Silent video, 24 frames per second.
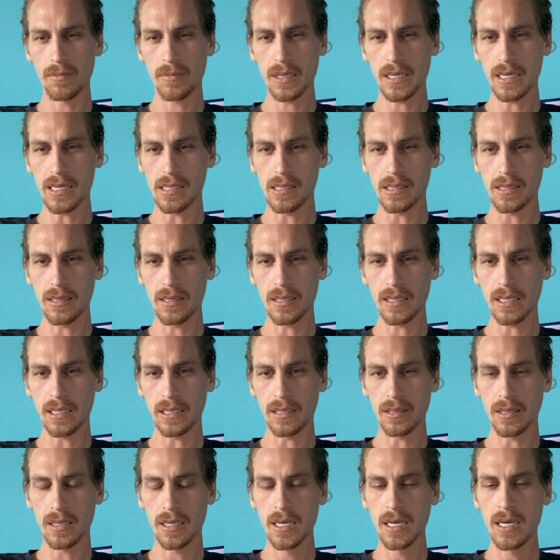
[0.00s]

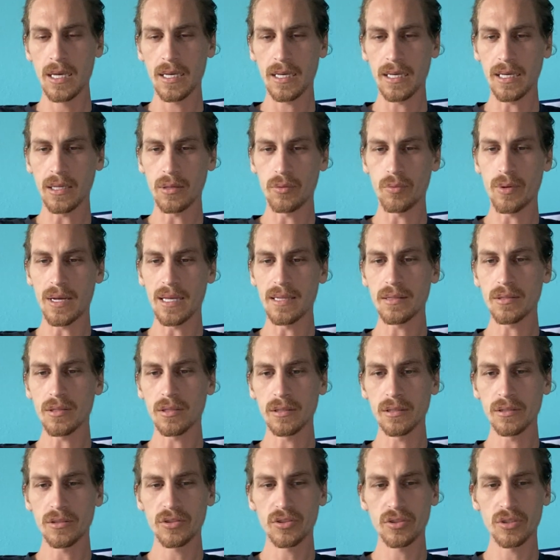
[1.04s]
in
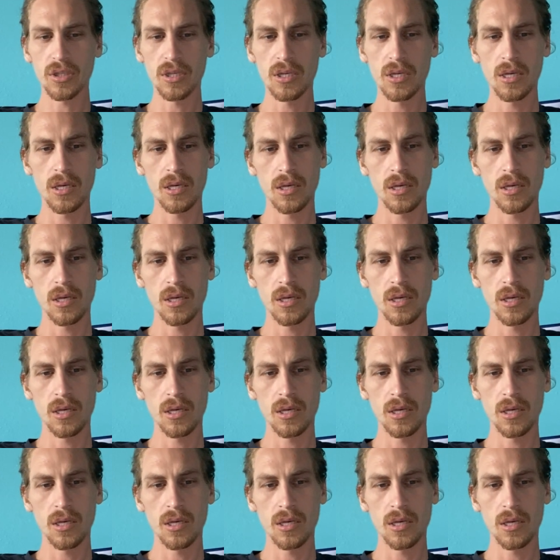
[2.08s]
rentals.